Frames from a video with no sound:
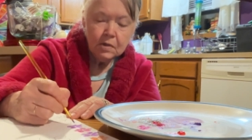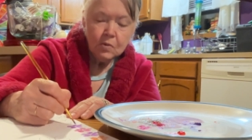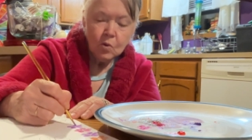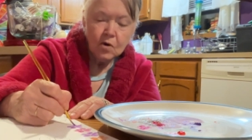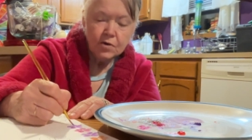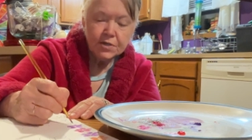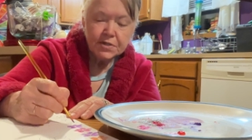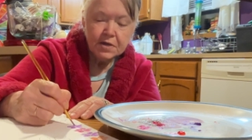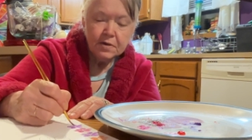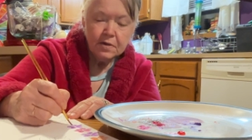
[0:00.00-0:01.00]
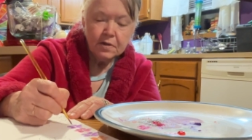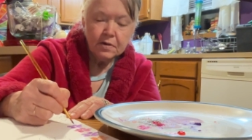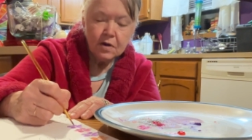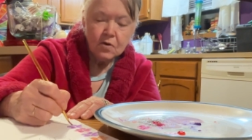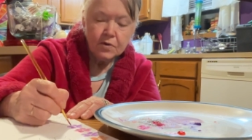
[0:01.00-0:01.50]
We're just getting
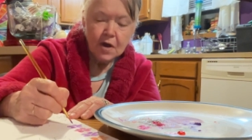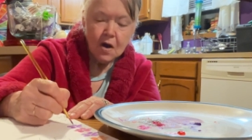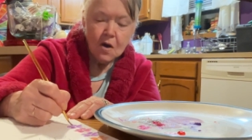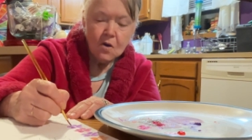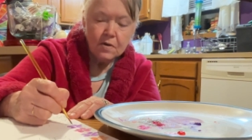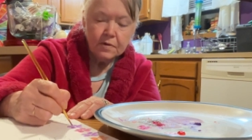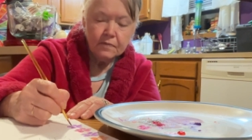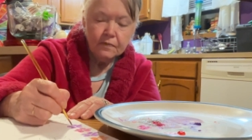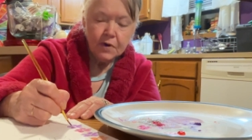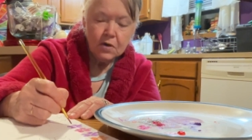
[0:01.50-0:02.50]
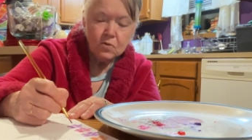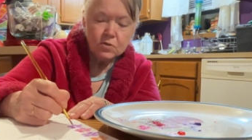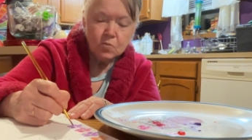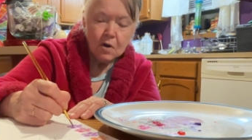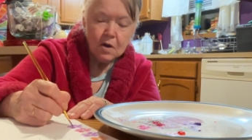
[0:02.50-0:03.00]
in here talking,
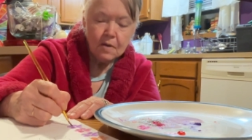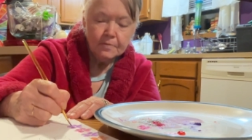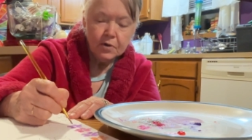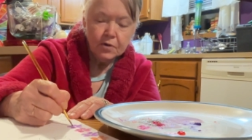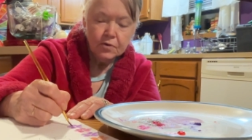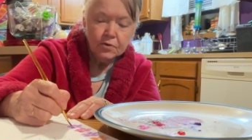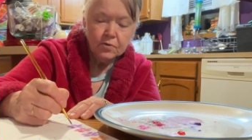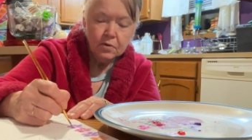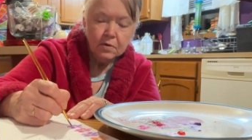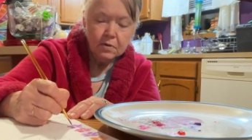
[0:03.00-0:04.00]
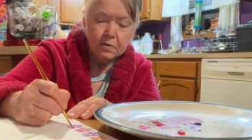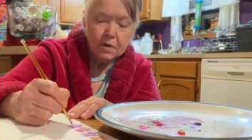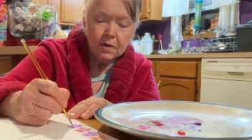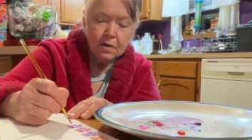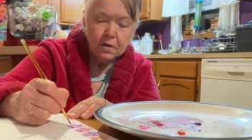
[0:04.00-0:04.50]
folks, while I'm doodling,
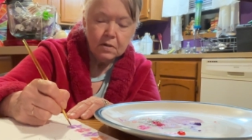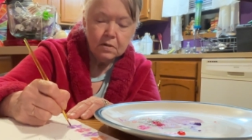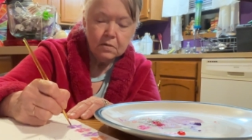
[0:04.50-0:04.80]
okay?